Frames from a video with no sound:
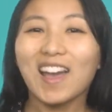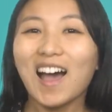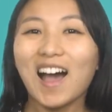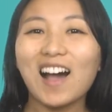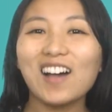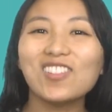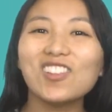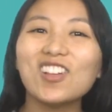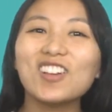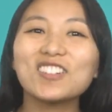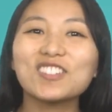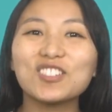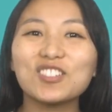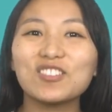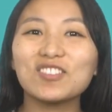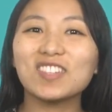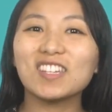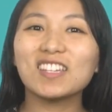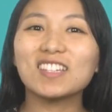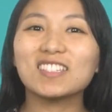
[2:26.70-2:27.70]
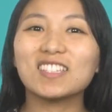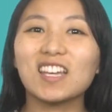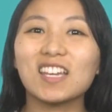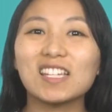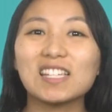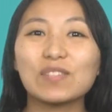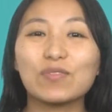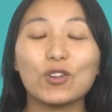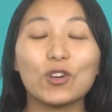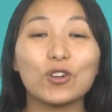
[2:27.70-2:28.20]
How long do you think it
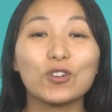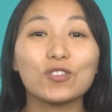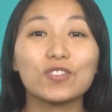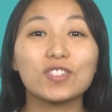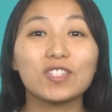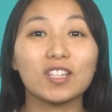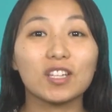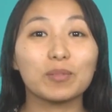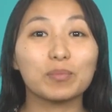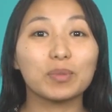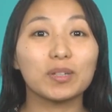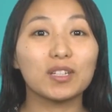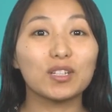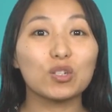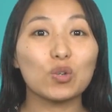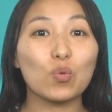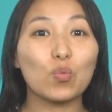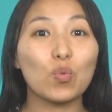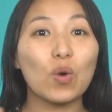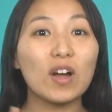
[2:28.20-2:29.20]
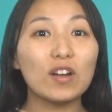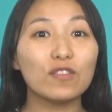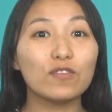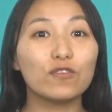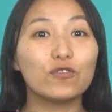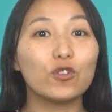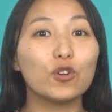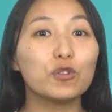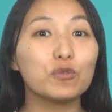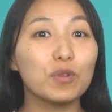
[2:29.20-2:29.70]
takes for Earth to complete one
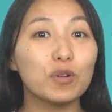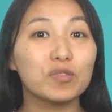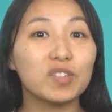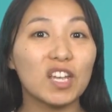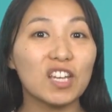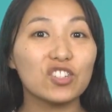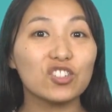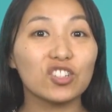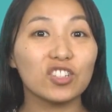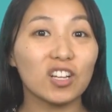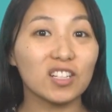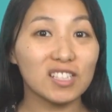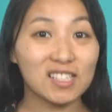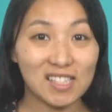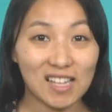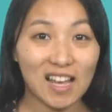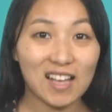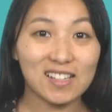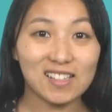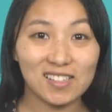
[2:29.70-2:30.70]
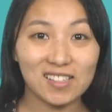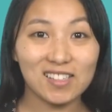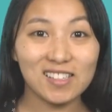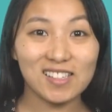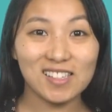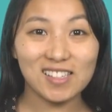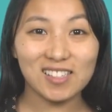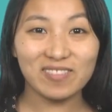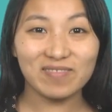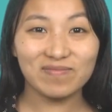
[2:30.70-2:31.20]
full rotation on its
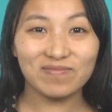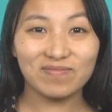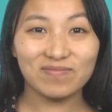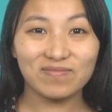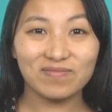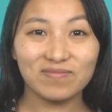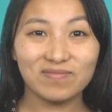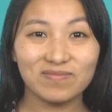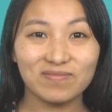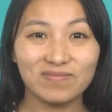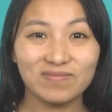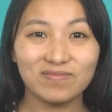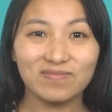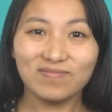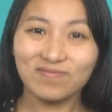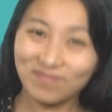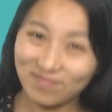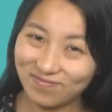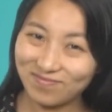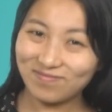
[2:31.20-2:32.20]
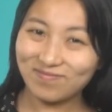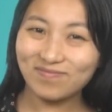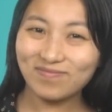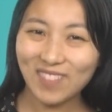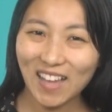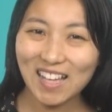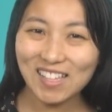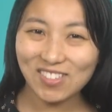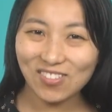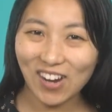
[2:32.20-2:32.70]
axis?
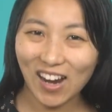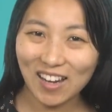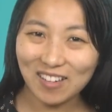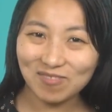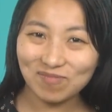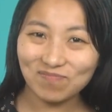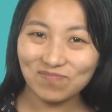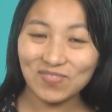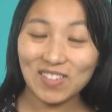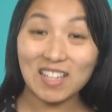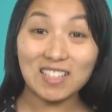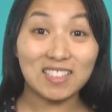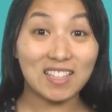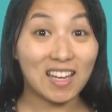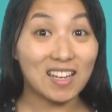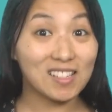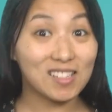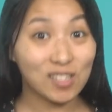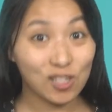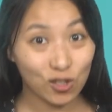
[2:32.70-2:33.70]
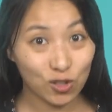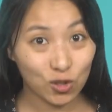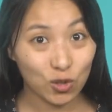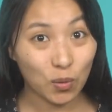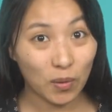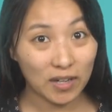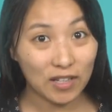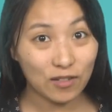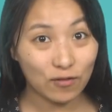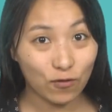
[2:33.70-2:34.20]
That's right, it takes
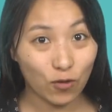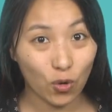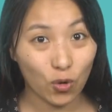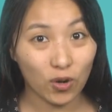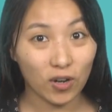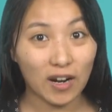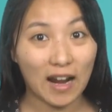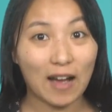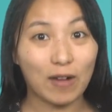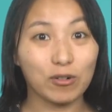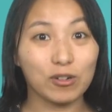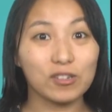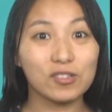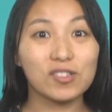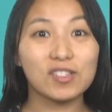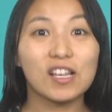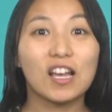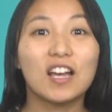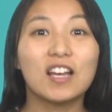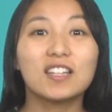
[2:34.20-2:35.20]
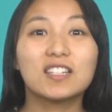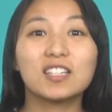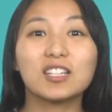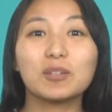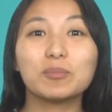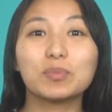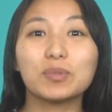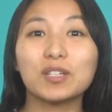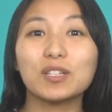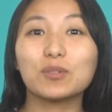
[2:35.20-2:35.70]
24 hours to
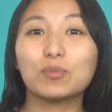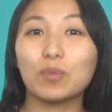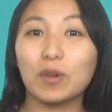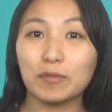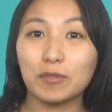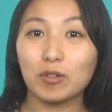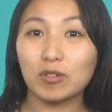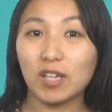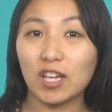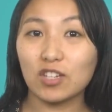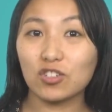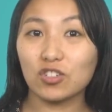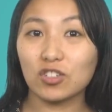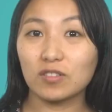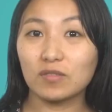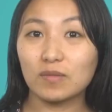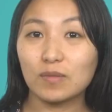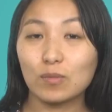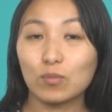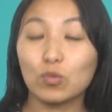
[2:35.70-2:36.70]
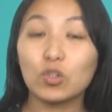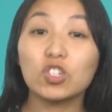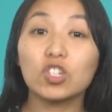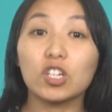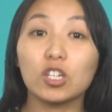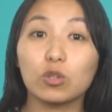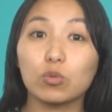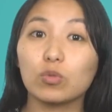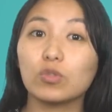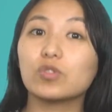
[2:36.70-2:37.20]
complete one rotation, which
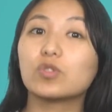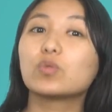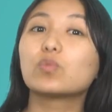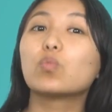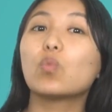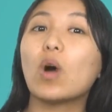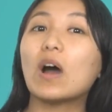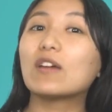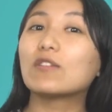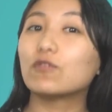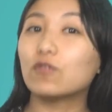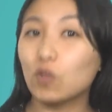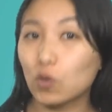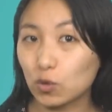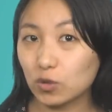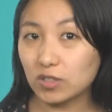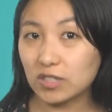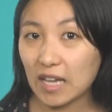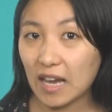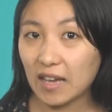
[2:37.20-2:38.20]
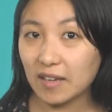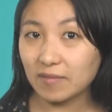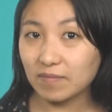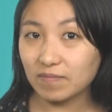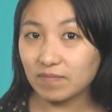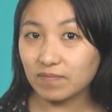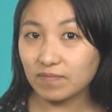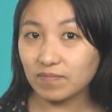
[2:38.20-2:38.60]
equals one full day.